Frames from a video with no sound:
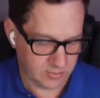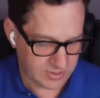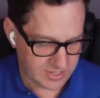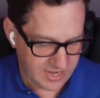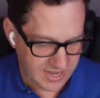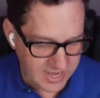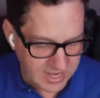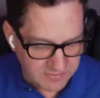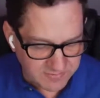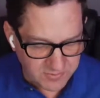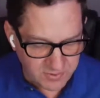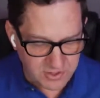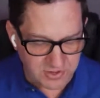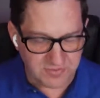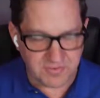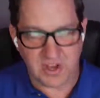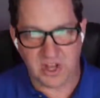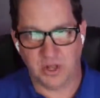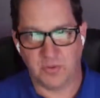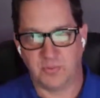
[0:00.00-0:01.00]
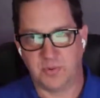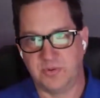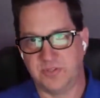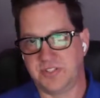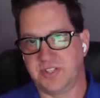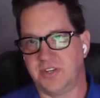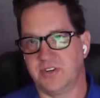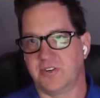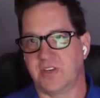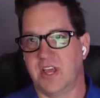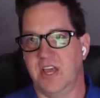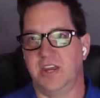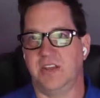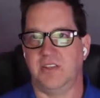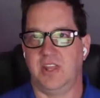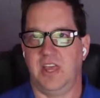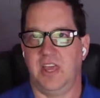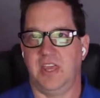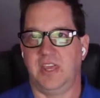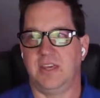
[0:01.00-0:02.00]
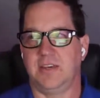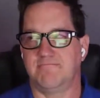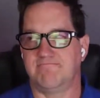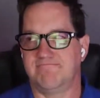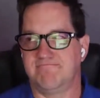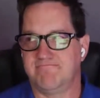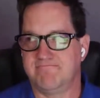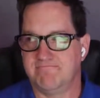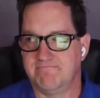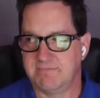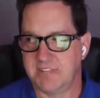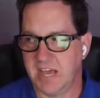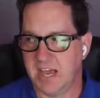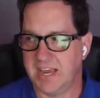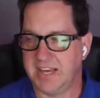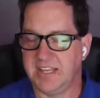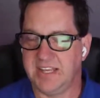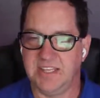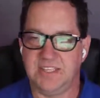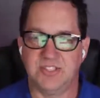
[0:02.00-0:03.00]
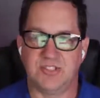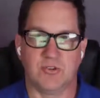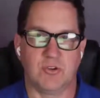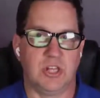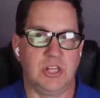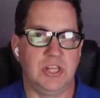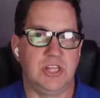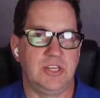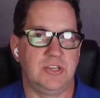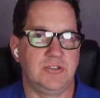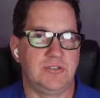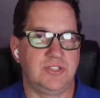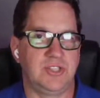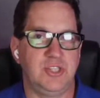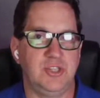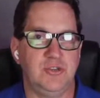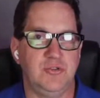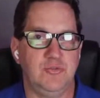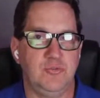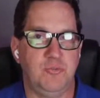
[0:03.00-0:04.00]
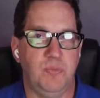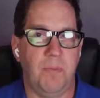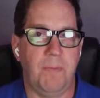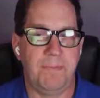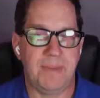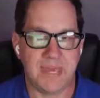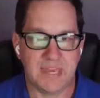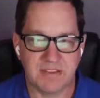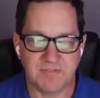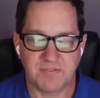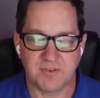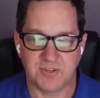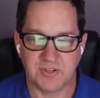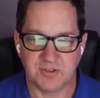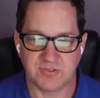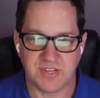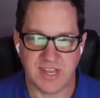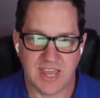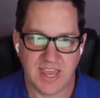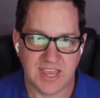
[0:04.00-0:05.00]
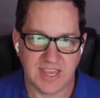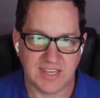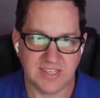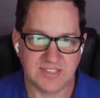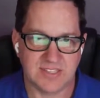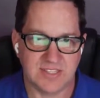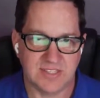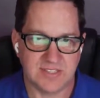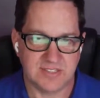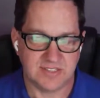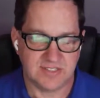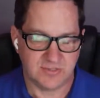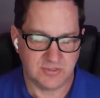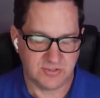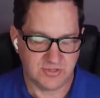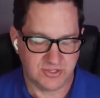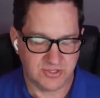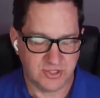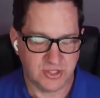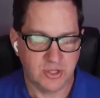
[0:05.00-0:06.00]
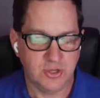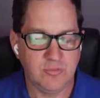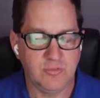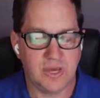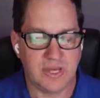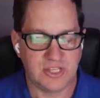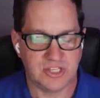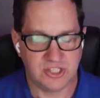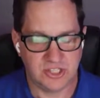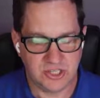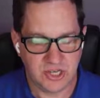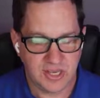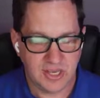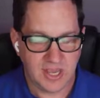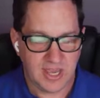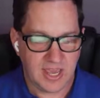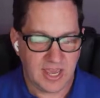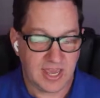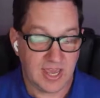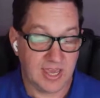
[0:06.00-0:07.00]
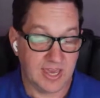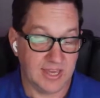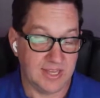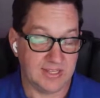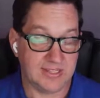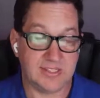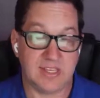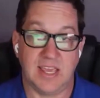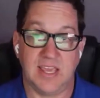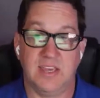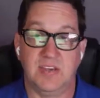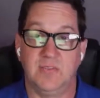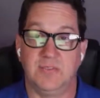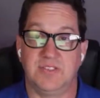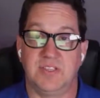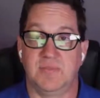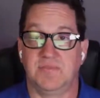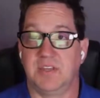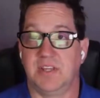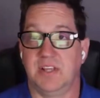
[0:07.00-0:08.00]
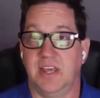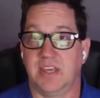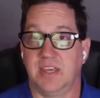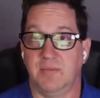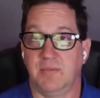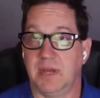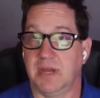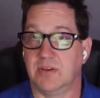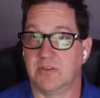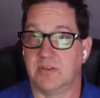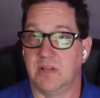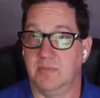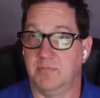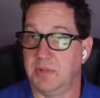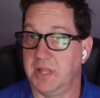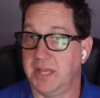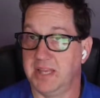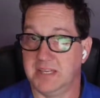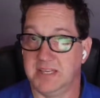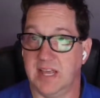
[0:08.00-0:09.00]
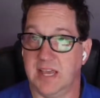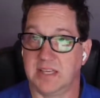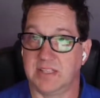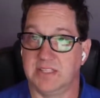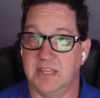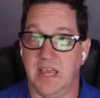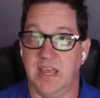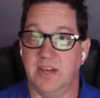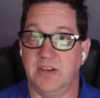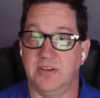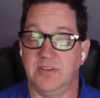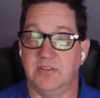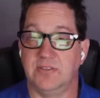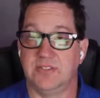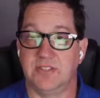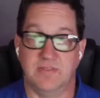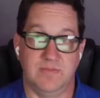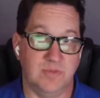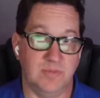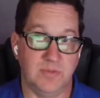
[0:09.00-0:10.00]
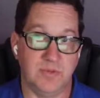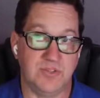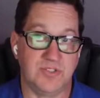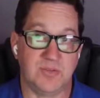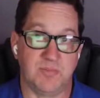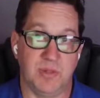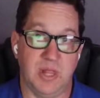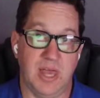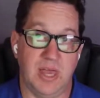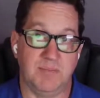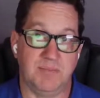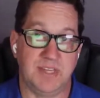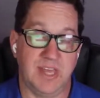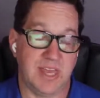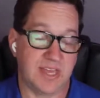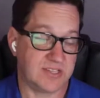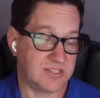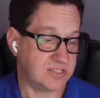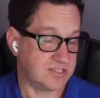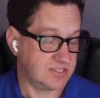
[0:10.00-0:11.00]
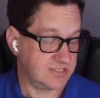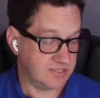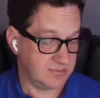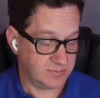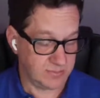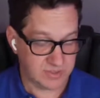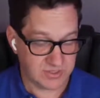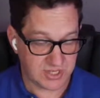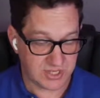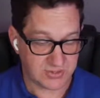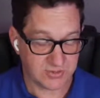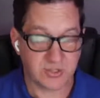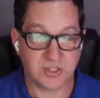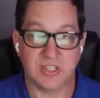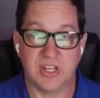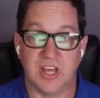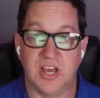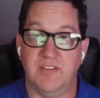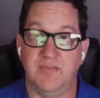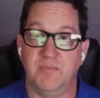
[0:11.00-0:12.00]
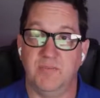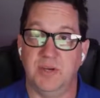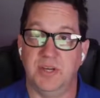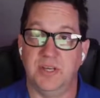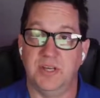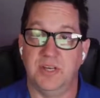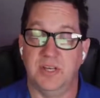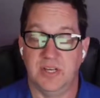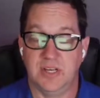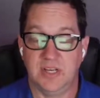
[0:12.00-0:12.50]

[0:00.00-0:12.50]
handful of developers that are kind of like, the IDEs are a little too big for their taste. It's a little too much, and they use something like a plain text editor. Some of them use Sublime Text, some use other stuff, but